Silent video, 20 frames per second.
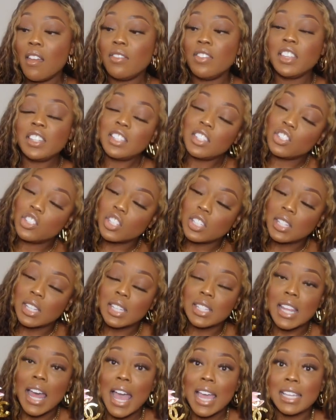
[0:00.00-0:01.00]
this is just
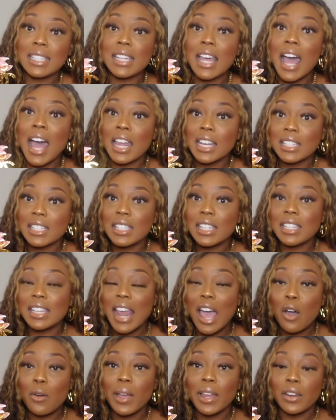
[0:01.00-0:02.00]
the size. Honestly,
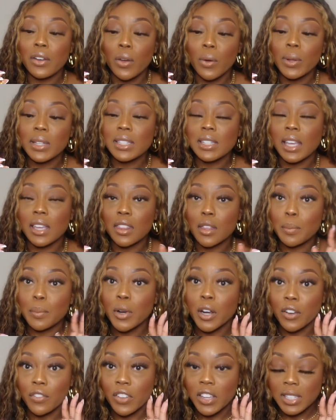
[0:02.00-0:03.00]
now I know it's like the
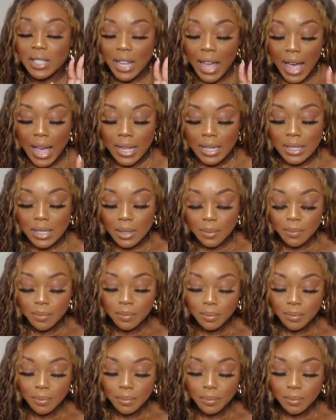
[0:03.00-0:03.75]
perfect size.